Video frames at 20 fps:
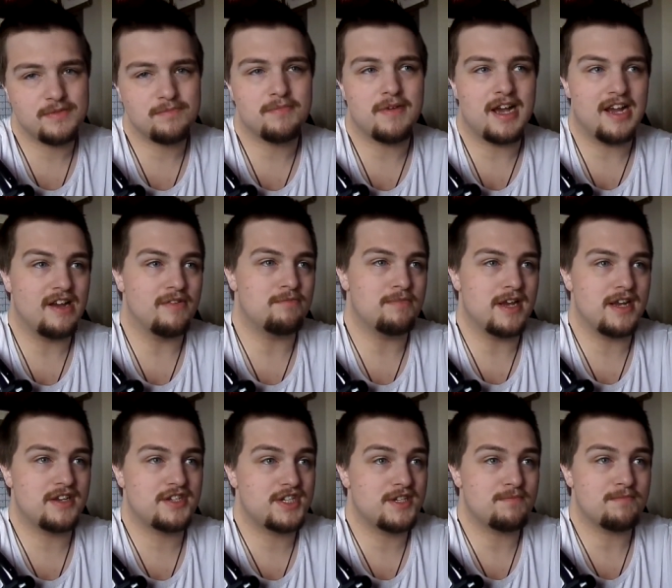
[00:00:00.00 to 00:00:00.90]
might have been,
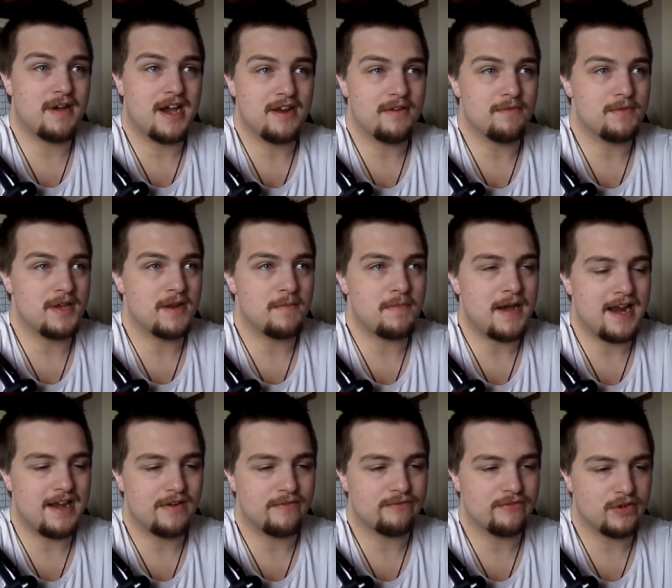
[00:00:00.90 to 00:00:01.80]
she might have been a
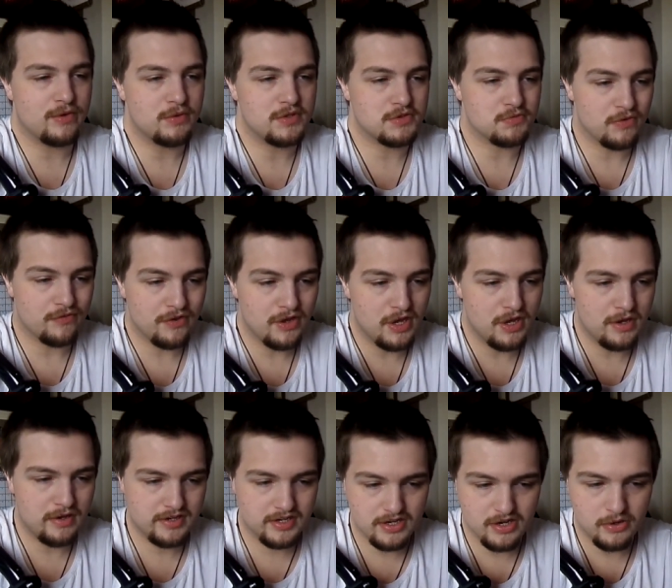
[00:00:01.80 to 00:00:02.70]
bad influence with
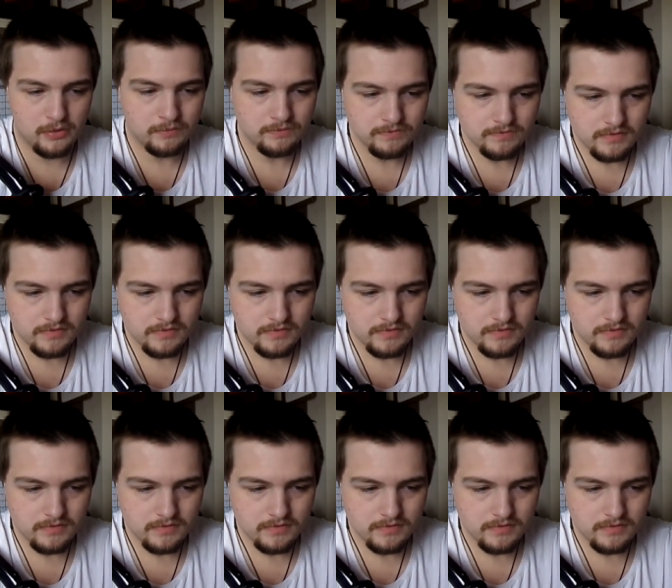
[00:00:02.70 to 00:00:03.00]
her, you know,